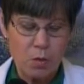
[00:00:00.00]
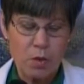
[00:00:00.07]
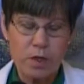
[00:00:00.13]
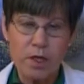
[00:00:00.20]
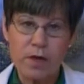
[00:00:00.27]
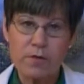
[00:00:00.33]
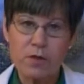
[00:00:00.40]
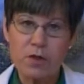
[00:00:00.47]

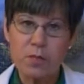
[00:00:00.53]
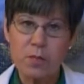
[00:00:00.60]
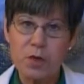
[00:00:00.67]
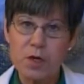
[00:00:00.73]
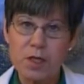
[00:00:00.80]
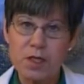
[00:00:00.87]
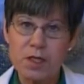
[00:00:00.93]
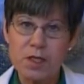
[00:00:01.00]
Whatever the
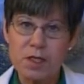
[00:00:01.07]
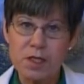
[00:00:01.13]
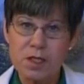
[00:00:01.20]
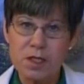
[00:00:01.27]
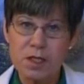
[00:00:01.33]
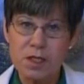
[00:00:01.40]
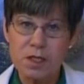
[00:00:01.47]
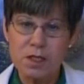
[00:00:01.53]
process
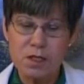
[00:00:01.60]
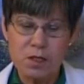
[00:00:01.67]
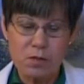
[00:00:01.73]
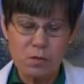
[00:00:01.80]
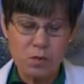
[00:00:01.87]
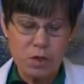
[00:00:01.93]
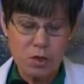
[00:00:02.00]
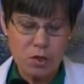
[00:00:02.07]
is,
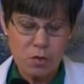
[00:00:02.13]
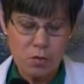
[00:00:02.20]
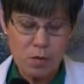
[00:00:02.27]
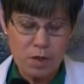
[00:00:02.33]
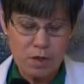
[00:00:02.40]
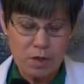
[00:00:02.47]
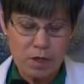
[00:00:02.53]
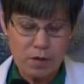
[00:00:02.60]
we know
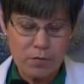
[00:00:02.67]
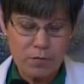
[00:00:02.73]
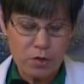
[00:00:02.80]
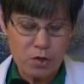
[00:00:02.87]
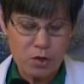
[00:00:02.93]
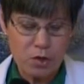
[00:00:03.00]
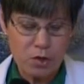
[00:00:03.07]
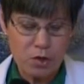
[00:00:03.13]
one thing for
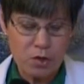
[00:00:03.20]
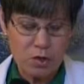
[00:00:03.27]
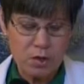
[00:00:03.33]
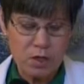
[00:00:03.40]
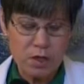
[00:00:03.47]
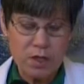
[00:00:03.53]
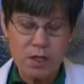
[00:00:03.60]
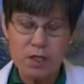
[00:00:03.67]
sure.
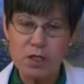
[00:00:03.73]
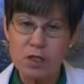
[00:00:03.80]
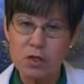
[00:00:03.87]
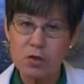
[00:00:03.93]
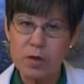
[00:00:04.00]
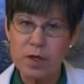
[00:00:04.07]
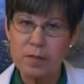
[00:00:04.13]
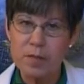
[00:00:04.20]
It's a
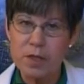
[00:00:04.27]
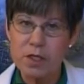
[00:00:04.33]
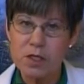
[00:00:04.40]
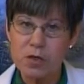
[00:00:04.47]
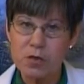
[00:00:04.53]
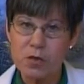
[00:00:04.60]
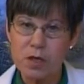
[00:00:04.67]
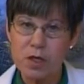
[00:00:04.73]
great
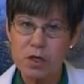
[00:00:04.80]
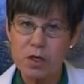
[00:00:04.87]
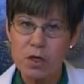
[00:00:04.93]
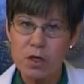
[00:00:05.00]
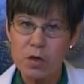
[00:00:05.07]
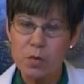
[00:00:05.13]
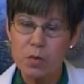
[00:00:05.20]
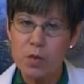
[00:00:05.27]
mystery.
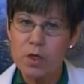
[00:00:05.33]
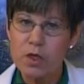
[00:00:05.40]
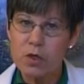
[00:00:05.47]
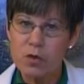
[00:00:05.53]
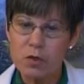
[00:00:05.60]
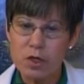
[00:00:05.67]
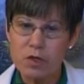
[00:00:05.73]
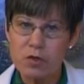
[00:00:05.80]
We
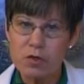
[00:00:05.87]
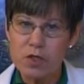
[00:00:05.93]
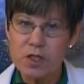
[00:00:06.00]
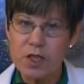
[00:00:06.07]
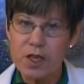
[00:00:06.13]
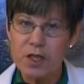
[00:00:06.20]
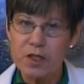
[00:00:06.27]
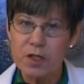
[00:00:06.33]
don't
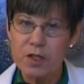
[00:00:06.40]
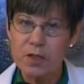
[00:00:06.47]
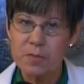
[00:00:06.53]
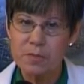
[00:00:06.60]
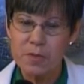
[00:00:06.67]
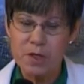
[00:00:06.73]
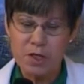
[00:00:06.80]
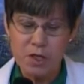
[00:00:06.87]
understand it,
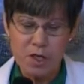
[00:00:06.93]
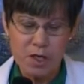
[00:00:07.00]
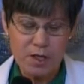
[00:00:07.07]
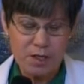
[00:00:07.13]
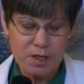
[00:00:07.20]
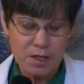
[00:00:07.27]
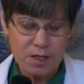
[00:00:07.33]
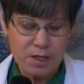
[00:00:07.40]
but
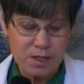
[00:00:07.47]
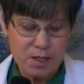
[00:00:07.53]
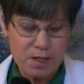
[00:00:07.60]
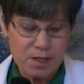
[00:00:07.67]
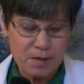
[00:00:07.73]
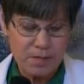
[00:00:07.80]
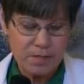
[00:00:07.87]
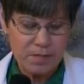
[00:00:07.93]
God
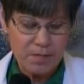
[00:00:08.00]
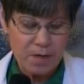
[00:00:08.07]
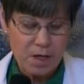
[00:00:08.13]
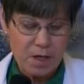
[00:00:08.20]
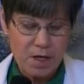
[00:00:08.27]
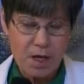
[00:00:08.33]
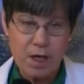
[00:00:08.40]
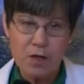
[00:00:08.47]
does.
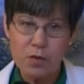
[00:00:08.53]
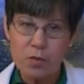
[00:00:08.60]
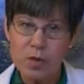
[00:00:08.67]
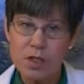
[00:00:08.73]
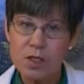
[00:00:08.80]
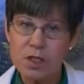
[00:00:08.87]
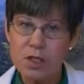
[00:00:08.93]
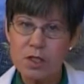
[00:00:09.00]
And the
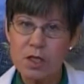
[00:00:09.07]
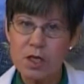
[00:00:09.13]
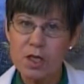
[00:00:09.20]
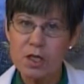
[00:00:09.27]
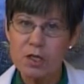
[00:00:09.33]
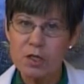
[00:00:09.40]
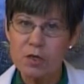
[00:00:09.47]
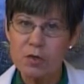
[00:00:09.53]
reason
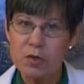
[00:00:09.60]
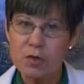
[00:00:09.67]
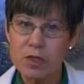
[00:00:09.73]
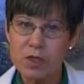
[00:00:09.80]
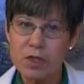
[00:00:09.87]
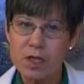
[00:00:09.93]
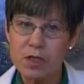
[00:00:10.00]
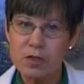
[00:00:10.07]
God
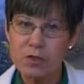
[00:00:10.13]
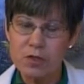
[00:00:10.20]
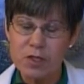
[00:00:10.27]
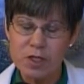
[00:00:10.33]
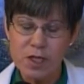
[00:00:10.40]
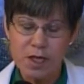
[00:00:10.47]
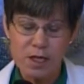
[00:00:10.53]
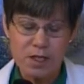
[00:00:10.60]
knows and
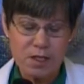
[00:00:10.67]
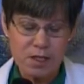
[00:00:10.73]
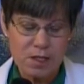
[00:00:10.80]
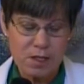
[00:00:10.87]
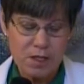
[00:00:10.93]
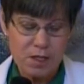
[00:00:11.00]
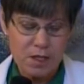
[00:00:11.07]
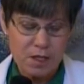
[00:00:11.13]

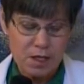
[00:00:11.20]
understands